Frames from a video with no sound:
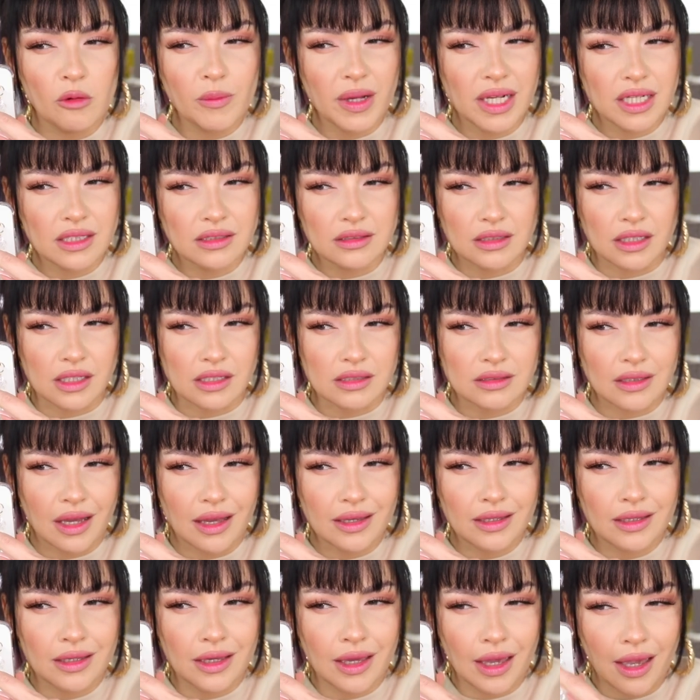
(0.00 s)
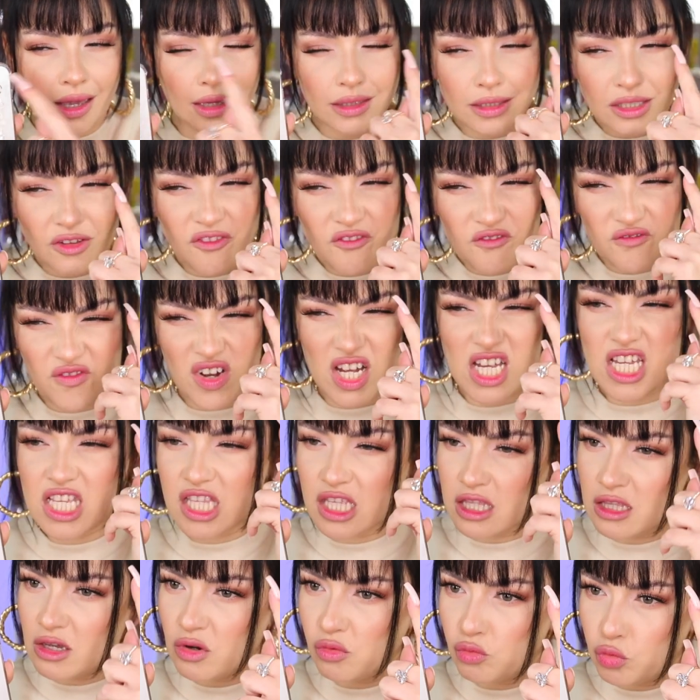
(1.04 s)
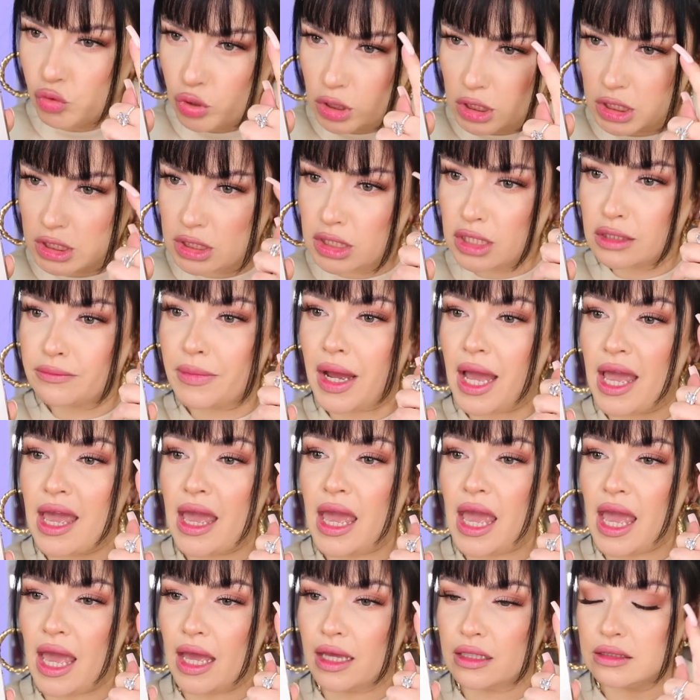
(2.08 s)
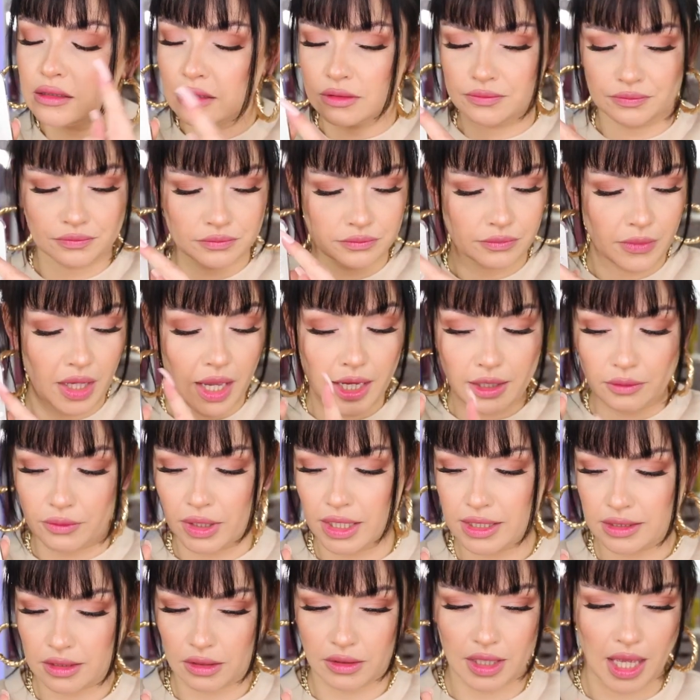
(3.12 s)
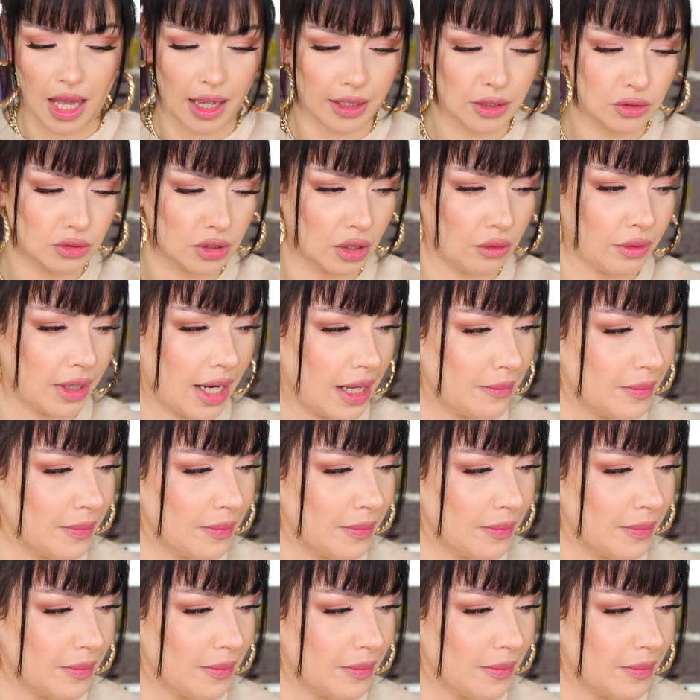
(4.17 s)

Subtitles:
Oh my goodness, I can't find the word in my head. Anyway, so yeah, you know what